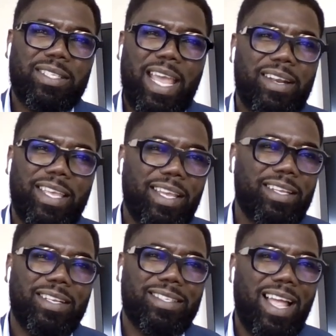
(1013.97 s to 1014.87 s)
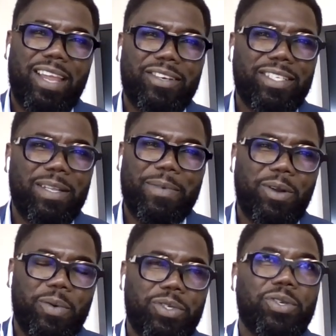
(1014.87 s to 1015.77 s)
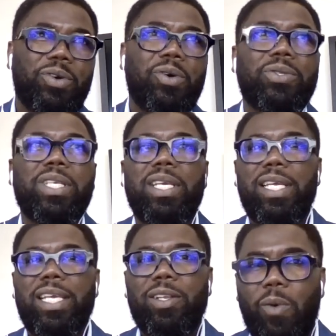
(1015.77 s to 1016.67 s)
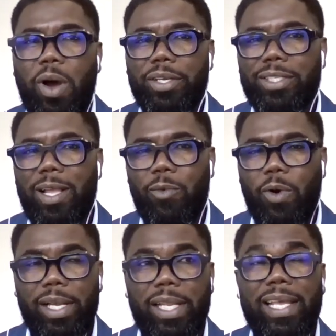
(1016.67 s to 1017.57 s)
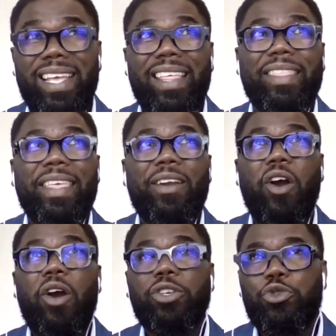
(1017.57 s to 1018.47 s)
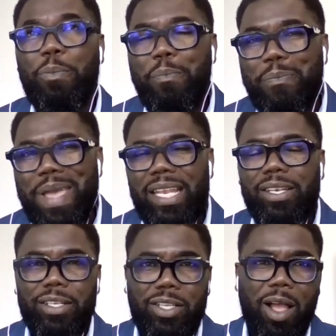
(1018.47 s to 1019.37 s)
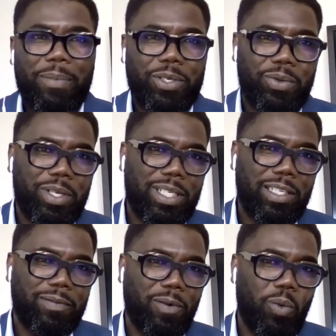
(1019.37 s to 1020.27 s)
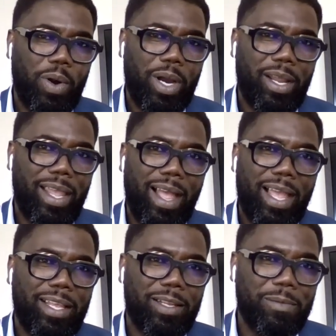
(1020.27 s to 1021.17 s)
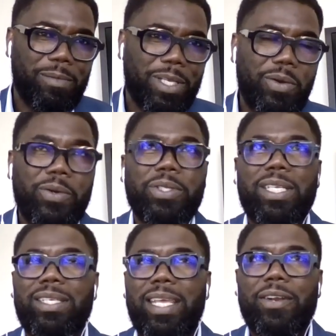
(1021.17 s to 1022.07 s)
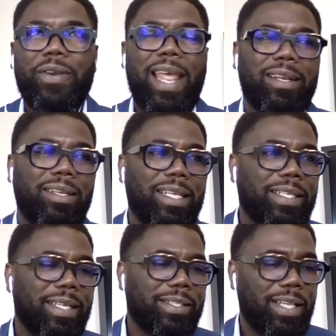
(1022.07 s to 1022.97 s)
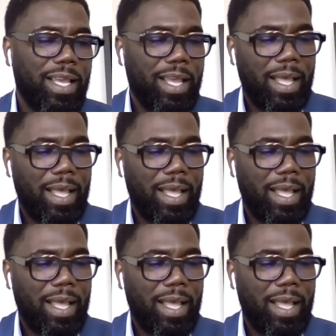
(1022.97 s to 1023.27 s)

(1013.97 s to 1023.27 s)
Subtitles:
kind of kicking the tire, dipping our toes in the water somewhat. There are tremendous opportunities for where AI can be used in data and analytics.